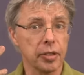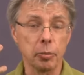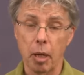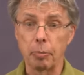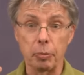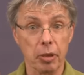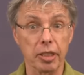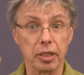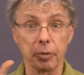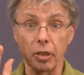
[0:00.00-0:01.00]
you might be
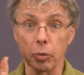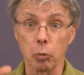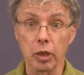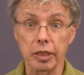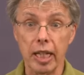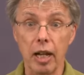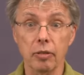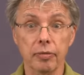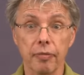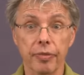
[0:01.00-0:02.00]
playing something that's worked
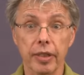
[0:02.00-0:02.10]
out,